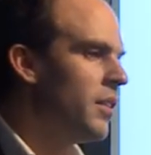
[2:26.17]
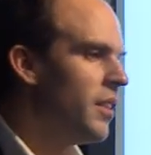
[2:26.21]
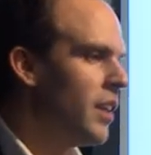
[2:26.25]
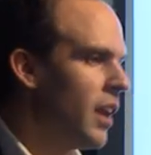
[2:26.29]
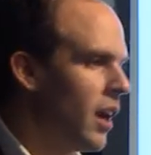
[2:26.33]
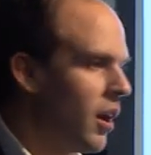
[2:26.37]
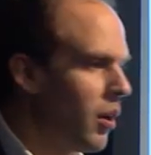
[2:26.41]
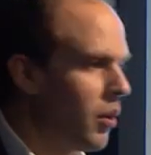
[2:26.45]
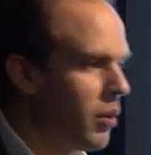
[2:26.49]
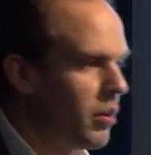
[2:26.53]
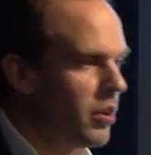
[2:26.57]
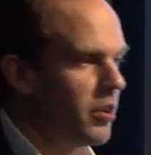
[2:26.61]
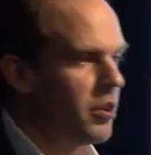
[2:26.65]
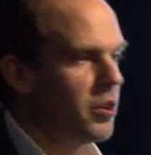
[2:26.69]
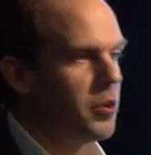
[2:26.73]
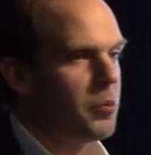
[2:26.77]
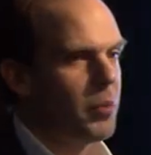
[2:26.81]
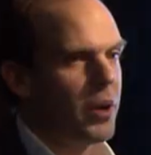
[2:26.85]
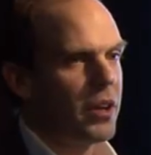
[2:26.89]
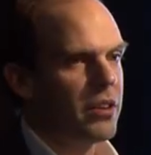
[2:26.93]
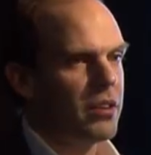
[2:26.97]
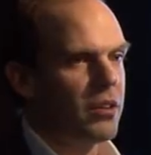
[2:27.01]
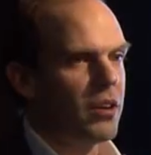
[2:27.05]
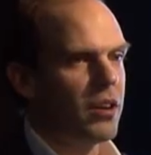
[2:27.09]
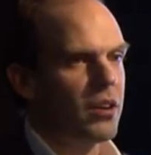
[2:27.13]
Now, you
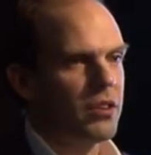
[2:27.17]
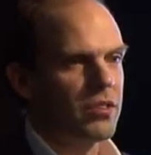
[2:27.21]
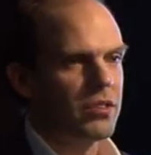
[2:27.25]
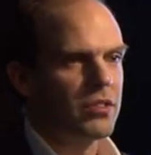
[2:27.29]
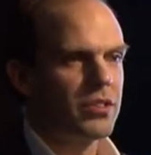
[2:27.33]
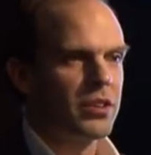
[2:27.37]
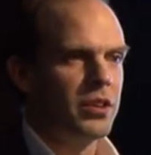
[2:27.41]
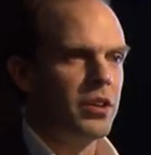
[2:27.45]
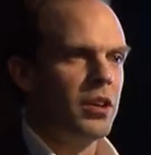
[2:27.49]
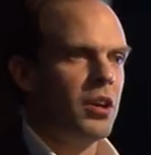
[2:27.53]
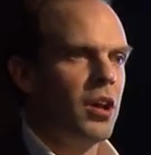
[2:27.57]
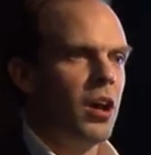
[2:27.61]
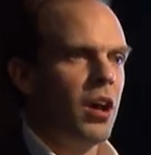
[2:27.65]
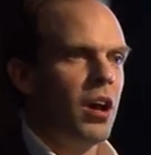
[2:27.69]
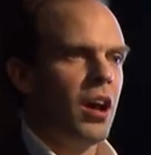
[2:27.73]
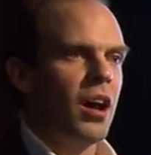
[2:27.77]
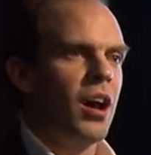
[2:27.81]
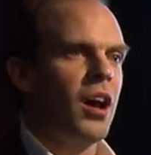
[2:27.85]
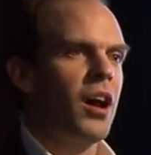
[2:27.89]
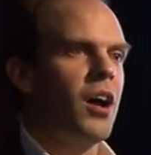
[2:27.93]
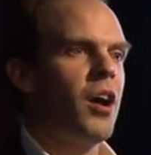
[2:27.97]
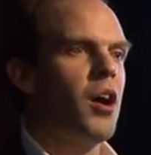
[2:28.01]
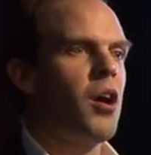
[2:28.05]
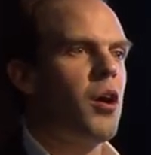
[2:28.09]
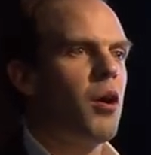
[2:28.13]
might ask,
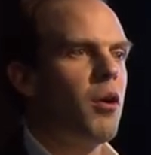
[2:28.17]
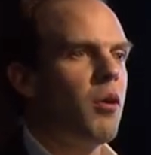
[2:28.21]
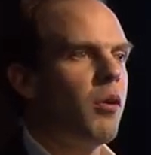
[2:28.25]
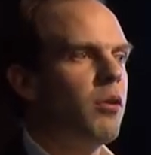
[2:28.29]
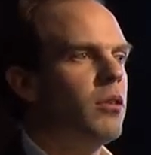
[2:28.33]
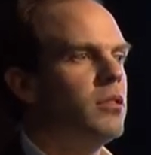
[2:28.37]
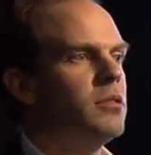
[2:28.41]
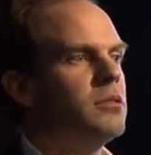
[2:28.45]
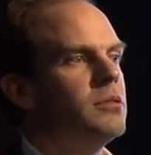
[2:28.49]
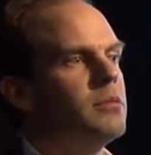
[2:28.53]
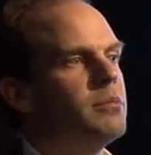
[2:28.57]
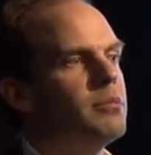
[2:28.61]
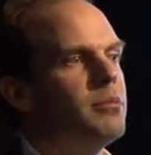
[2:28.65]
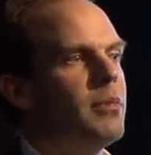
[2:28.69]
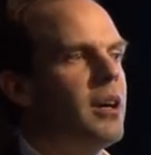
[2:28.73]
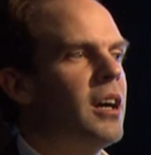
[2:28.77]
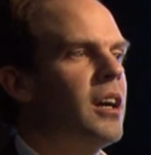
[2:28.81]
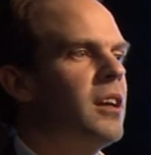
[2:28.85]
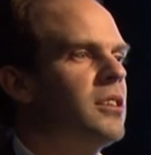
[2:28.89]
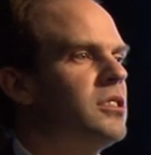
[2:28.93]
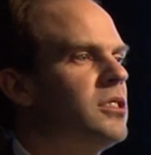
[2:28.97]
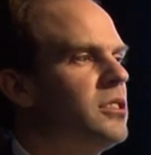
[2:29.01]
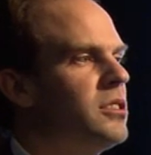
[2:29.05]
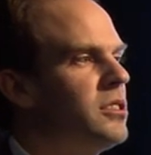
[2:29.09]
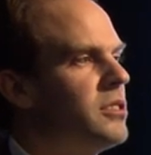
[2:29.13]
how
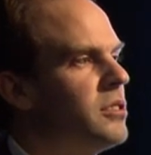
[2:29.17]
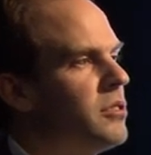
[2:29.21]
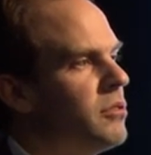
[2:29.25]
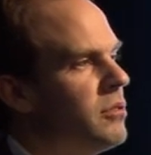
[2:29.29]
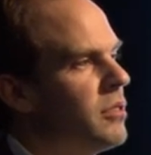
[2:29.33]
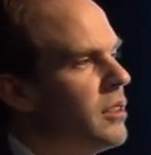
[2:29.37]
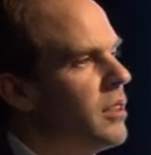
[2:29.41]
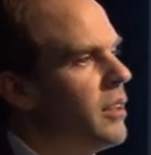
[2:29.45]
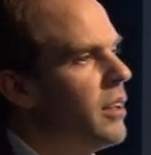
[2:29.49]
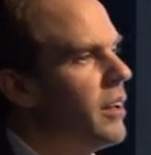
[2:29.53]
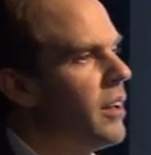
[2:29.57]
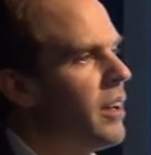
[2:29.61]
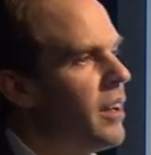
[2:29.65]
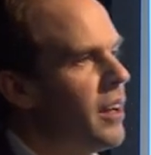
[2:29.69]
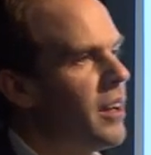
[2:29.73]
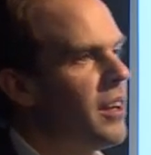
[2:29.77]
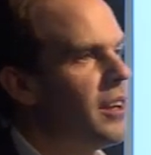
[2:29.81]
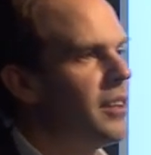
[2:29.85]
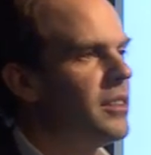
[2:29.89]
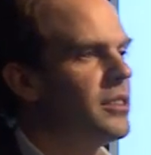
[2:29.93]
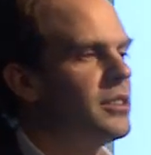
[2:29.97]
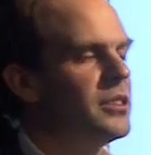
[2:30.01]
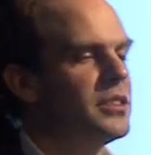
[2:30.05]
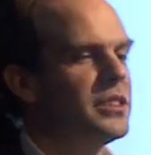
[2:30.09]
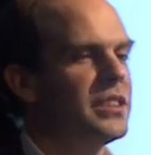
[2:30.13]
much
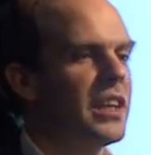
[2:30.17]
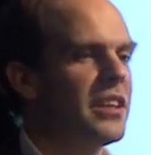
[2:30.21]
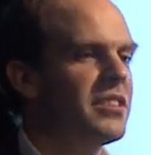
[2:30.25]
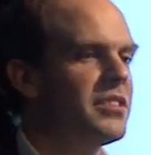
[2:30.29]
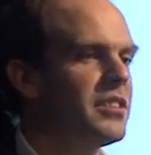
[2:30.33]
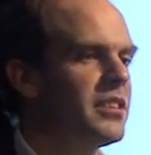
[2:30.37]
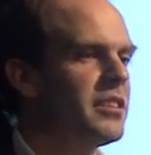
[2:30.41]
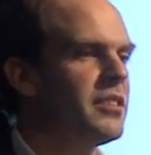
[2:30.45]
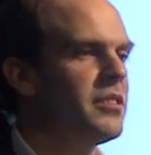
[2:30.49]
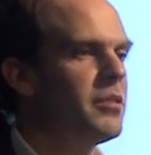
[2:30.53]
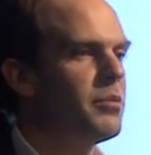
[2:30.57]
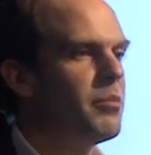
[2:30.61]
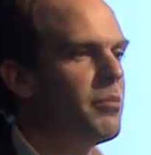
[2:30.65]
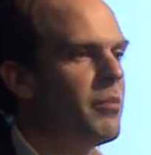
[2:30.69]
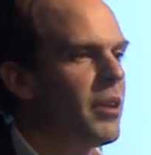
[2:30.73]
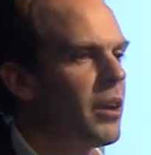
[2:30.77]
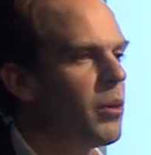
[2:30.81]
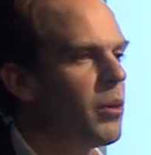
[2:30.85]
does it